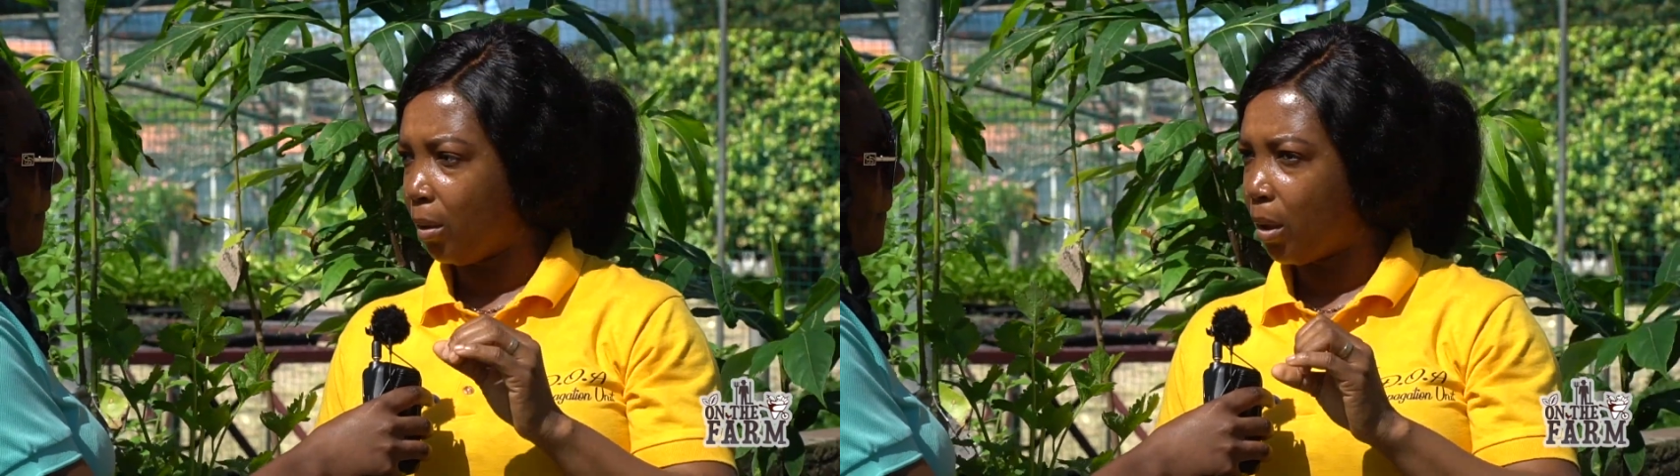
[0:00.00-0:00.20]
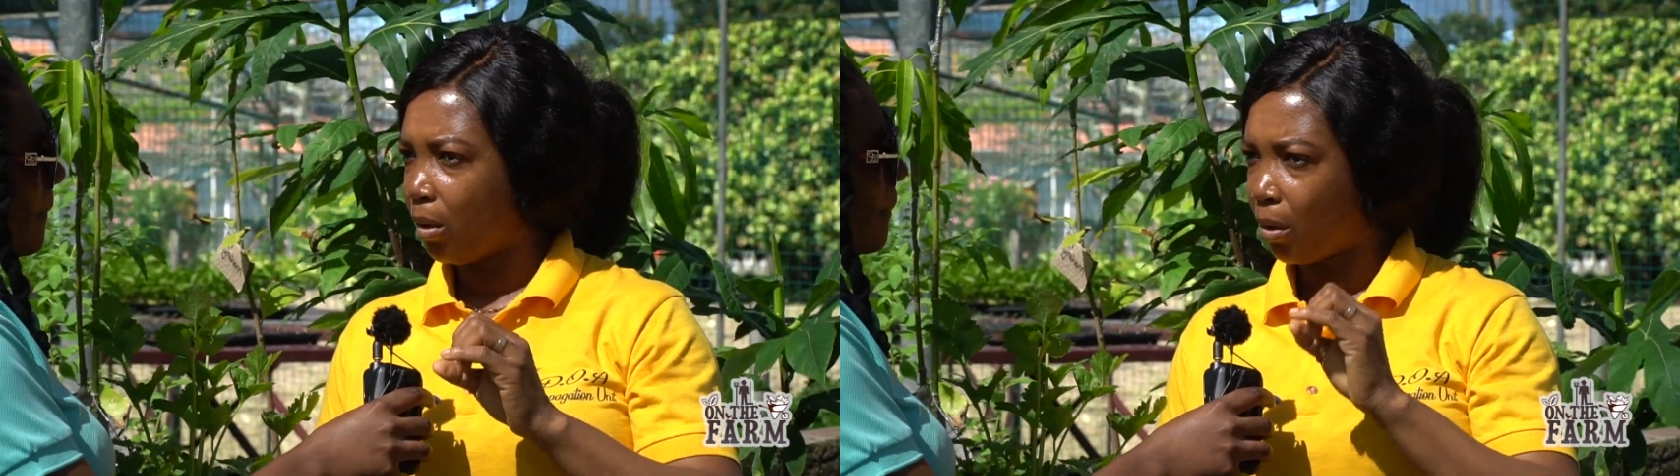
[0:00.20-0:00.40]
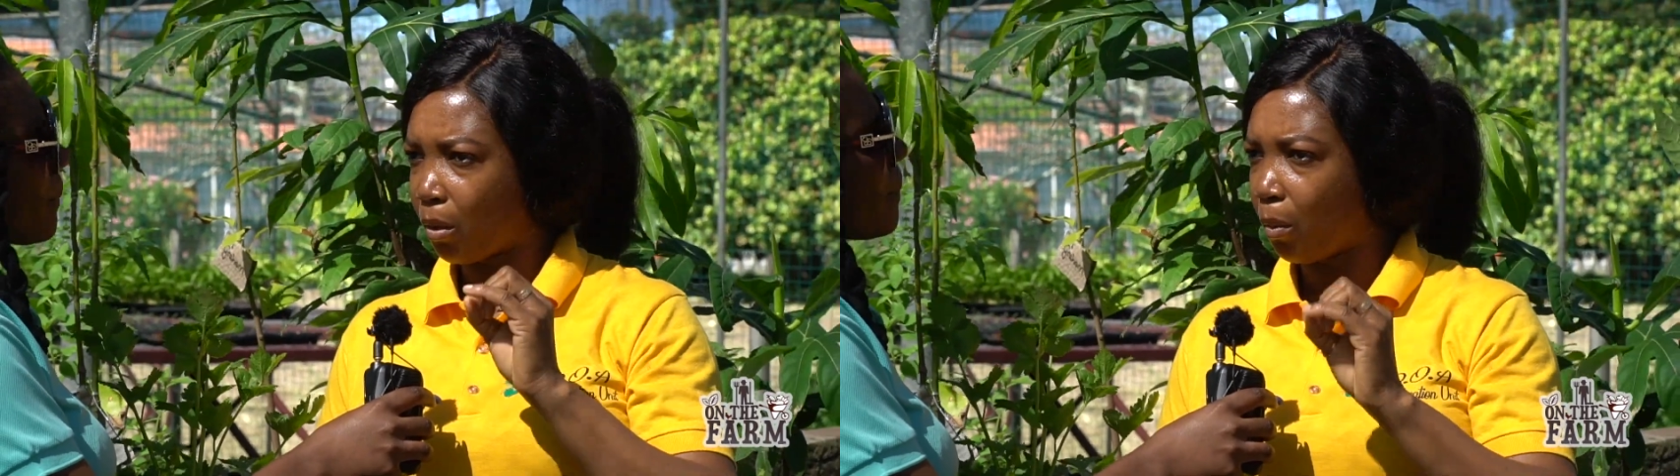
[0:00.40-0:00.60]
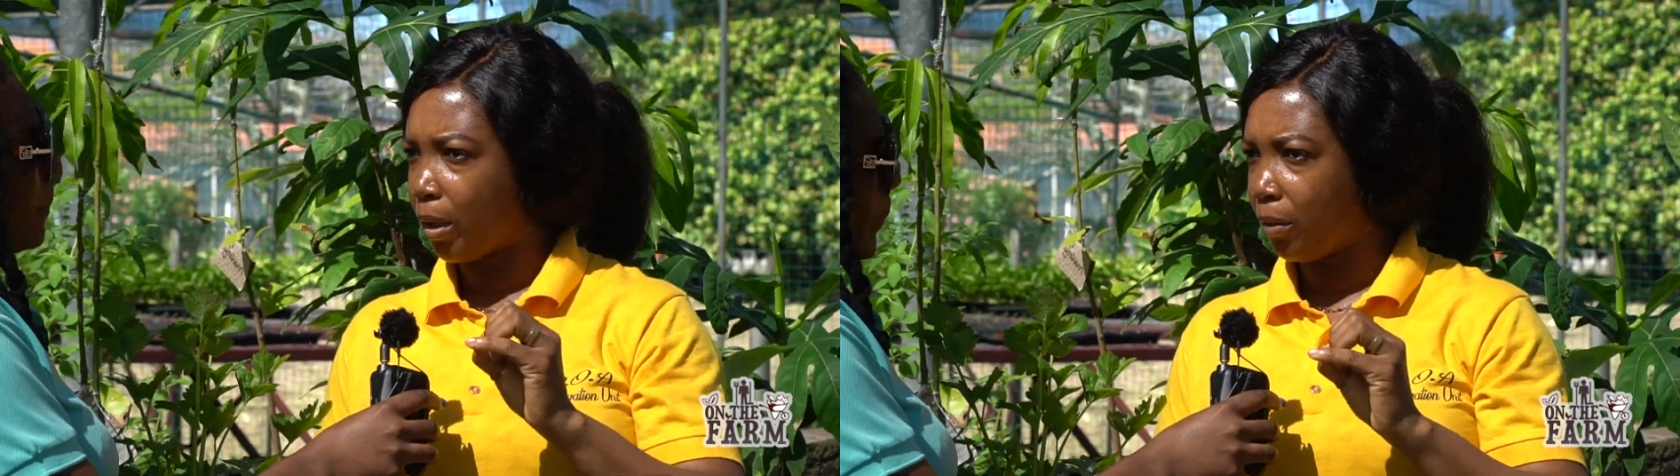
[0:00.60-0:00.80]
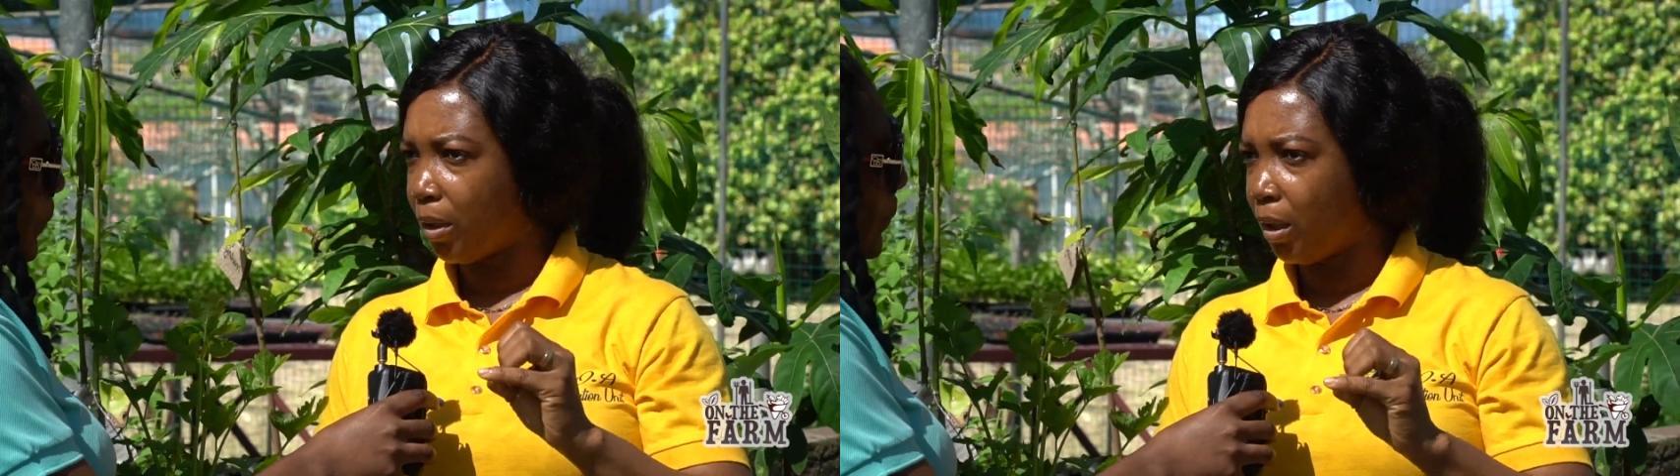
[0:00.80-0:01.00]
which is just 1/4
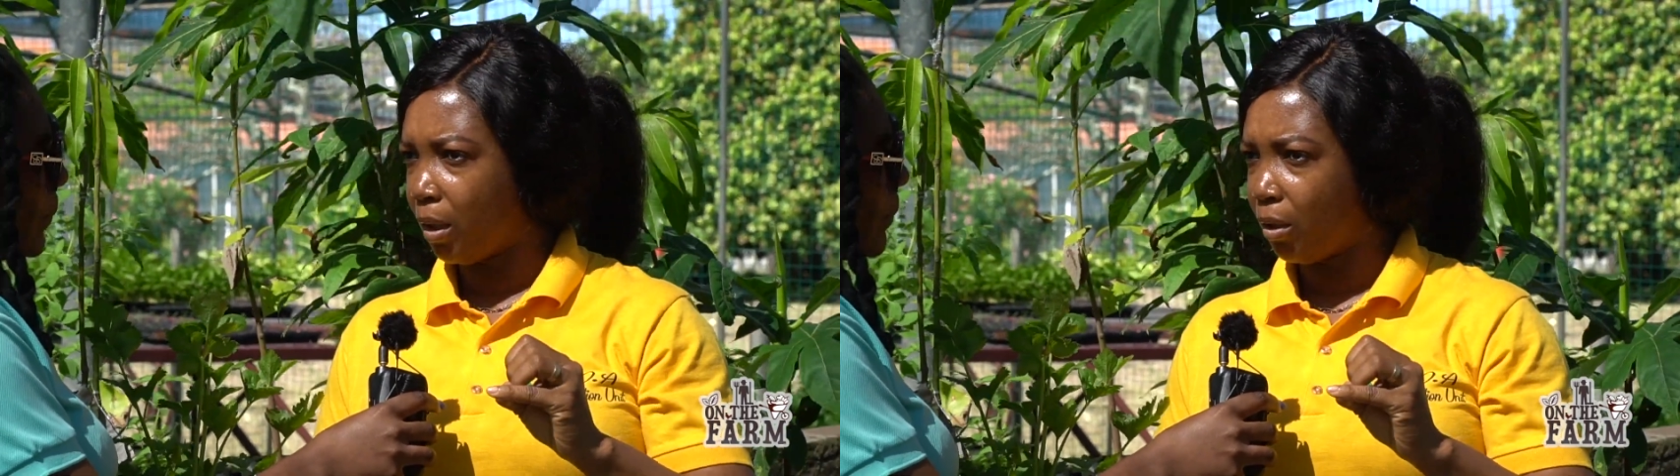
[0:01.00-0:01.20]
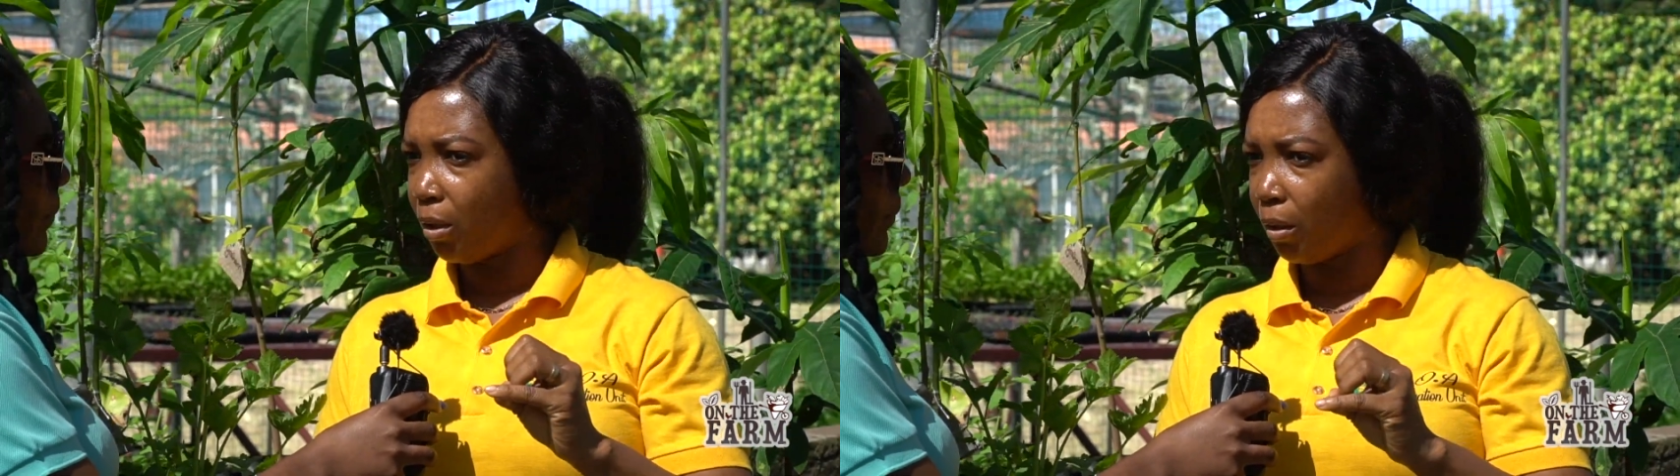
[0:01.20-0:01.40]
of an inch.